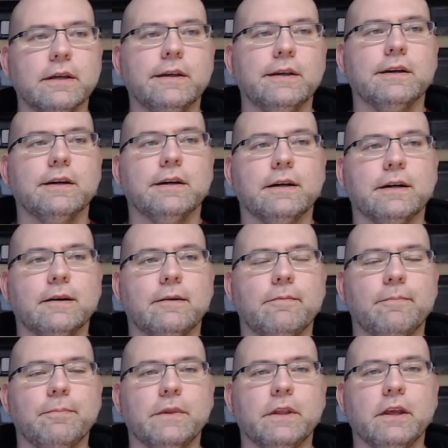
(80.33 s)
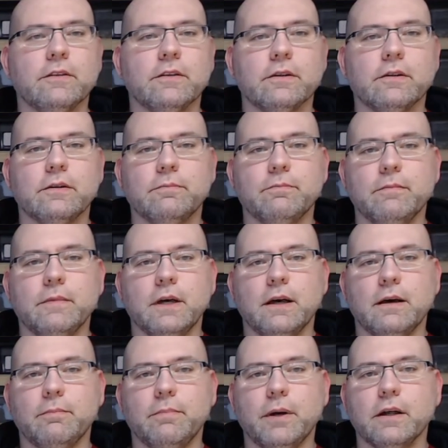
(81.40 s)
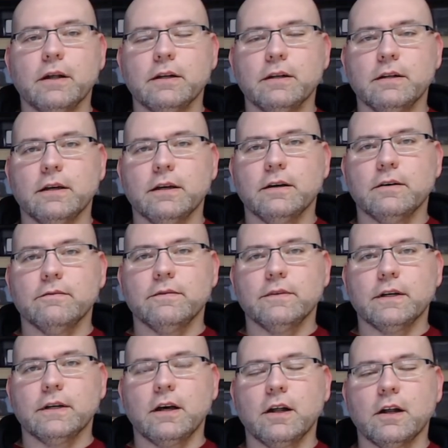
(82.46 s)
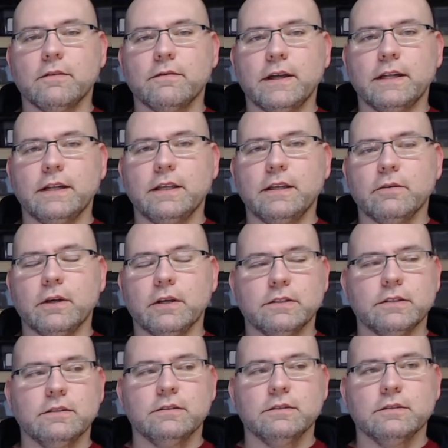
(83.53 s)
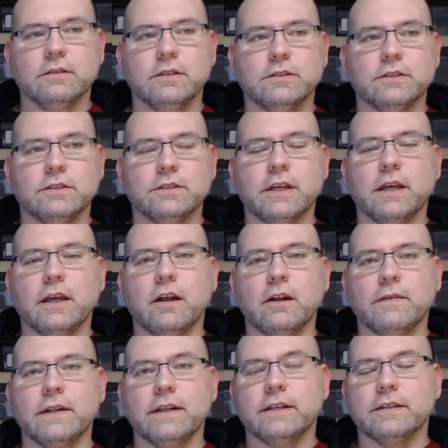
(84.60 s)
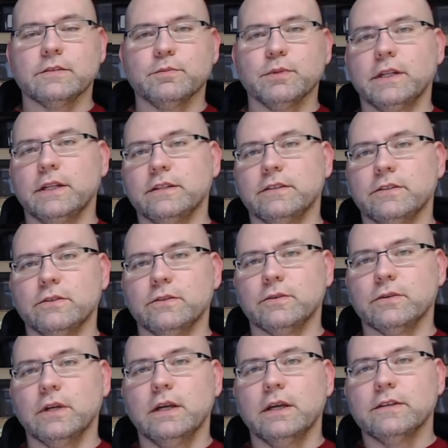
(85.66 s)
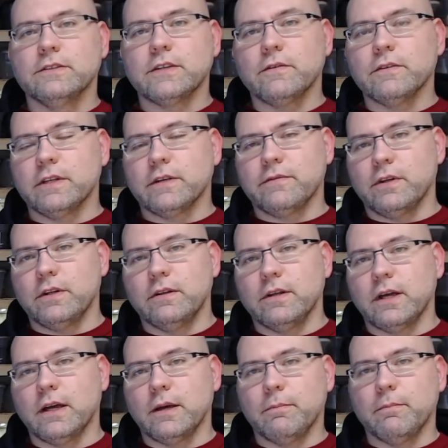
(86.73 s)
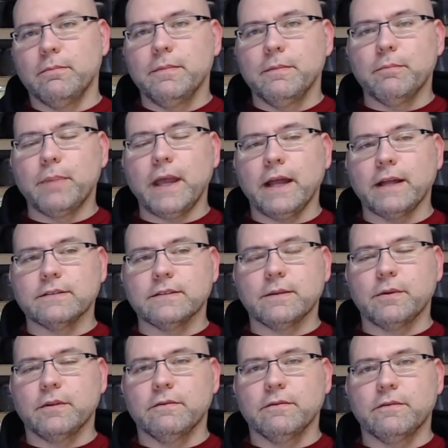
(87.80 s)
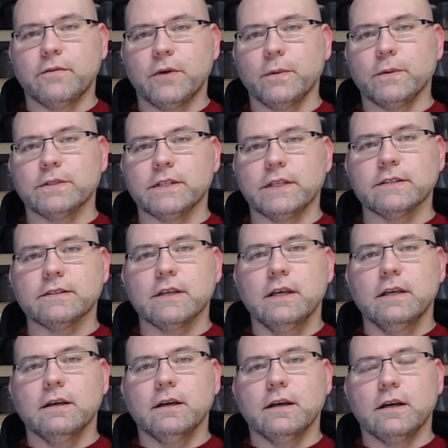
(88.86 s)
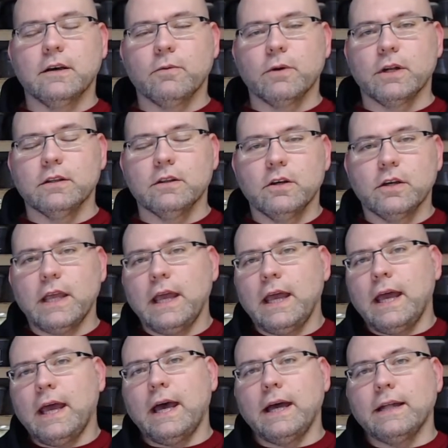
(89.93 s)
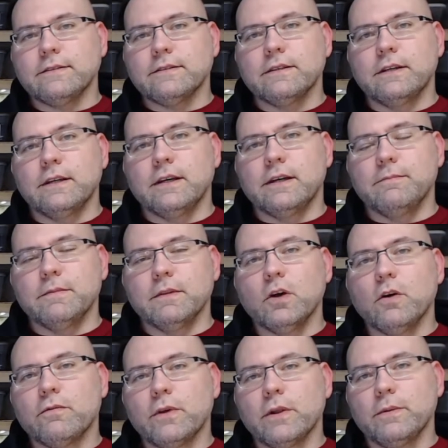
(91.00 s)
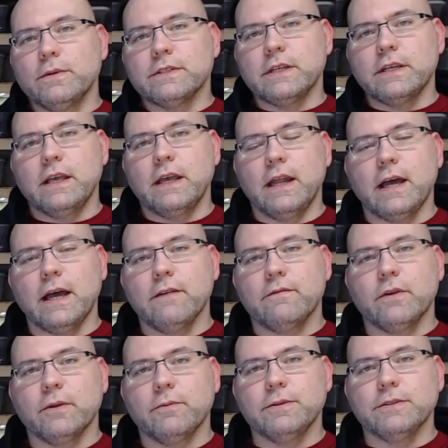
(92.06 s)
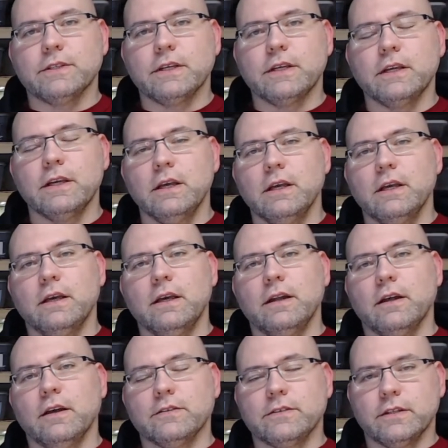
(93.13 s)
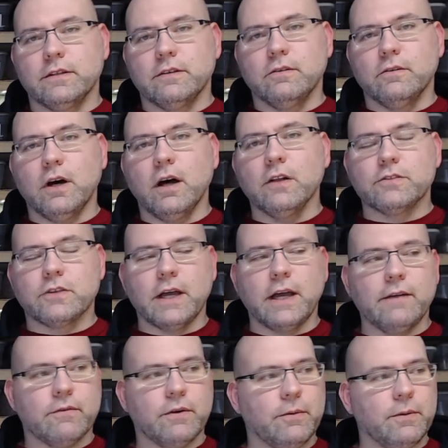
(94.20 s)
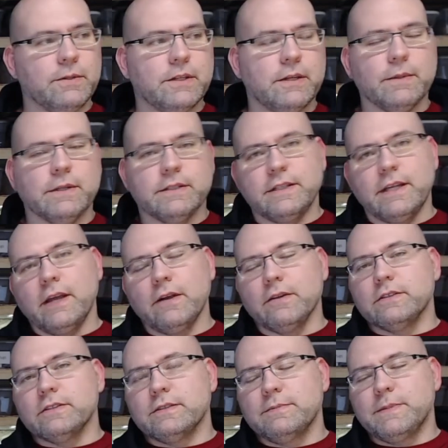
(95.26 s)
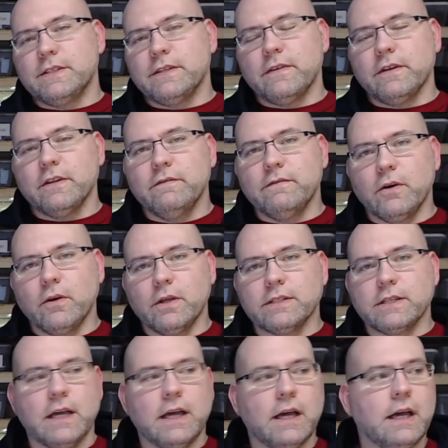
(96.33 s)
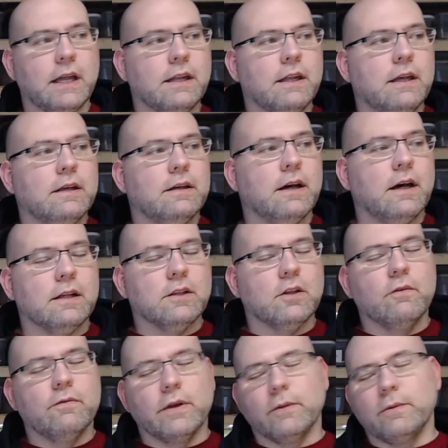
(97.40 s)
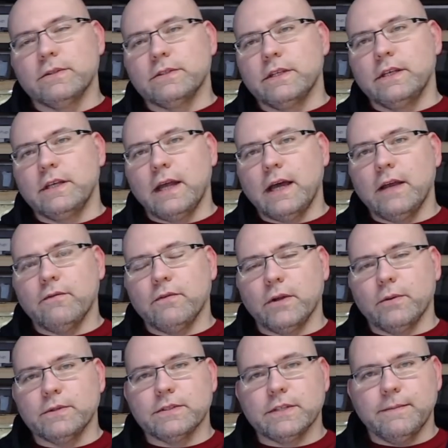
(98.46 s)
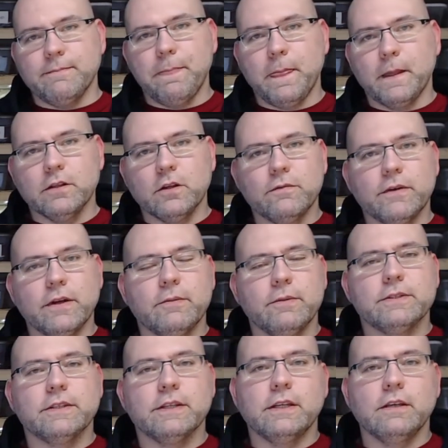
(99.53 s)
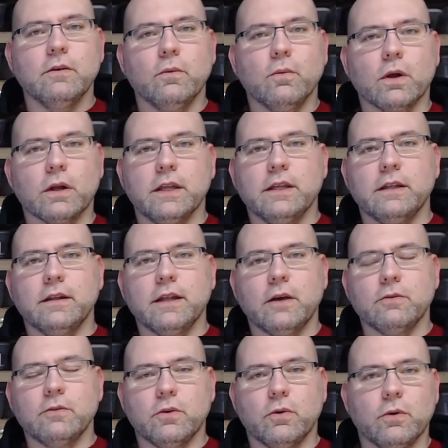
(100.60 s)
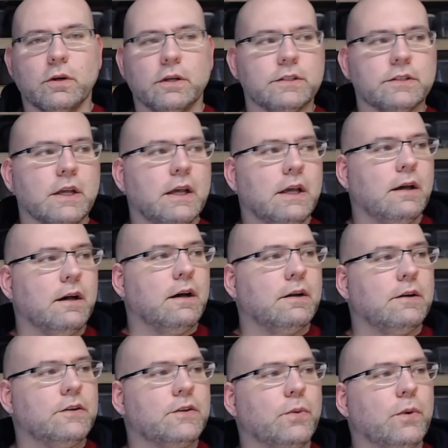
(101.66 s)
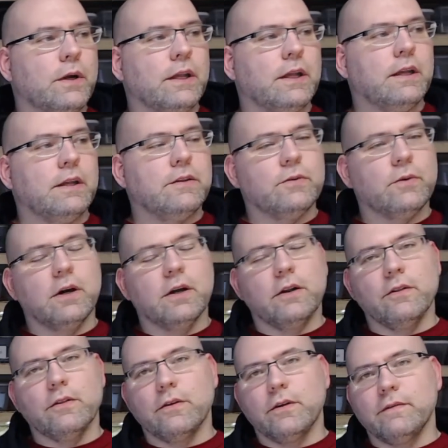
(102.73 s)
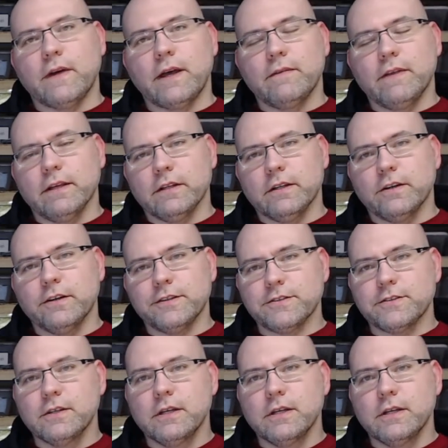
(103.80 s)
The other part of RFID, well, I should say RFID is split into several different bands, several different frequencies. We're going to look at low frequency and high frequency, and also ultra high frequency. But today I specifically focus on low frequency and high frequency. Low frequency working down towards 120 to 135 kilohertz.